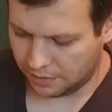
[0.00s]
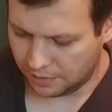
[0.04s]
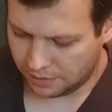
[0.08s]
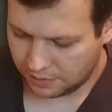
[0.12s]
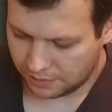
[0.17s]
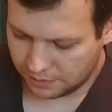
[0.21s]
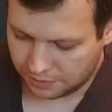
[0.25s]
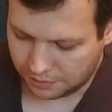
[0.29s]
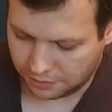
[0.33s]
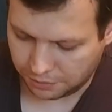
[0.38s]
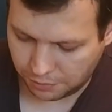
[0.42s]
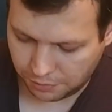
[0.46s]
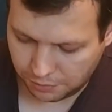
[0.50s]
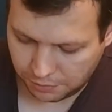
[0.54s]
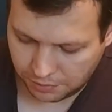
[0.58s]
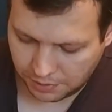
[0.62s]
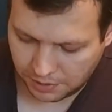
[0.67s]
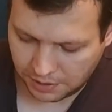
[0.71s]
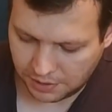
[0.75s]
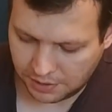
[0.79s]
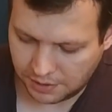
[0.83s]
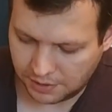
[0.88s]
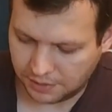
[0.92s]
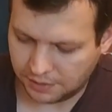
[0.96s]

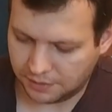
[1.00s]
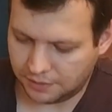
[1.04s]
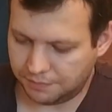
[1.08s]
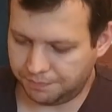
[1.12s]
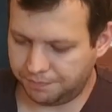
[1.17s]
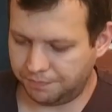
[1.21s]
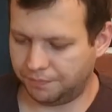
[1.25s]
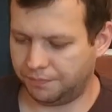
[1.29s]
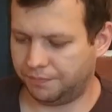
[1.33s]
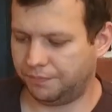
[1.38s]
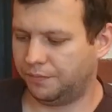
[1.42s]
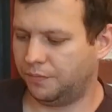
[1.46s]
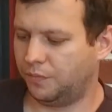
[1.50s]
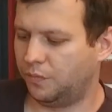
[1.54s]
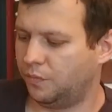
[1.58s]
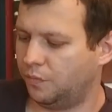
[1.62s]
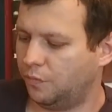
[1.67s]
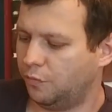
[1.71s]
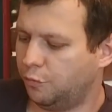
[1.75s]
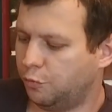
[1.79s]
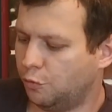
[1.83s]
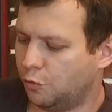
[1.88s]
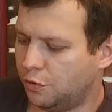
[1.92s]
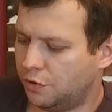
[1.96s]
So
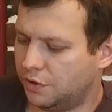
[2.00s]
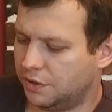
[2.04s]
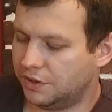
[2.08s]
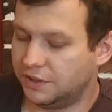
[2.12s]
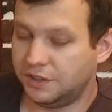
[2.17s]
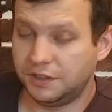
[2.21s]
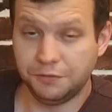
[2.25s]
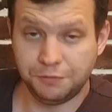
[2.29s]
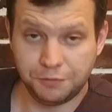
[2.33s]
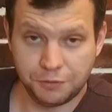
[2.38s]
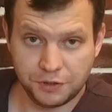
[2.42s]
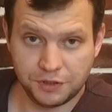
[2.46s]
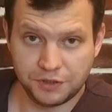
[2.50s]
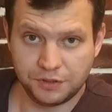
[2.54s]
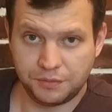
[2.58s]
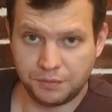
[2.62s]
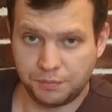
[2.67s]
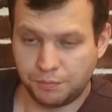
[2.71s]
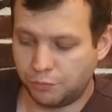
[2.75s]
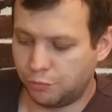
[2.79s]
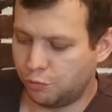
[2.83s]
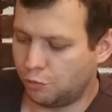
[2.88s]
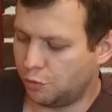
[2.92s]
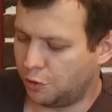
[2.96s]
for different
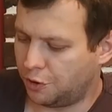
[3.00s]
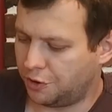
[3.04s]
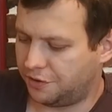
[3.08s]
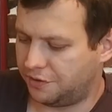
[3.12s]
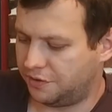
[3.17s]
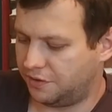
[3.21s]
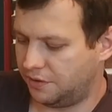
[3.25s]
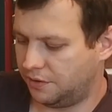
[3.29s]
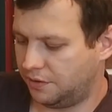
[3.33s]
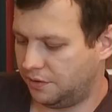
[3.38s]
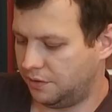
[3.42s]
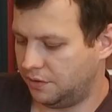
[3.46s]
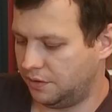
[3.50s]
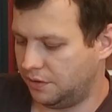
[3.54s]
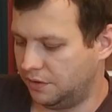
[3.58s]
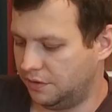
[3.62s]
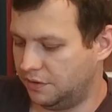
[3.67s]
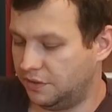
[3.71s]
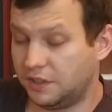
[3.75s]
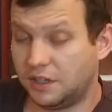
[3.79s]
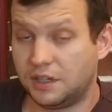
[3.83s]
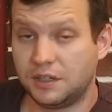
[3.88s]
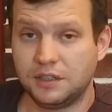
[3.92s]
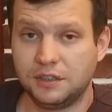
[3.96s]
boards,
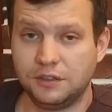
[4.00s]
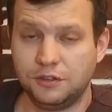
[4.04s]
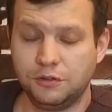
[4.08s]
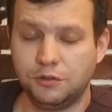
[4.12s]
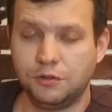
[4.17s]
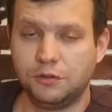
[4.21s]
there are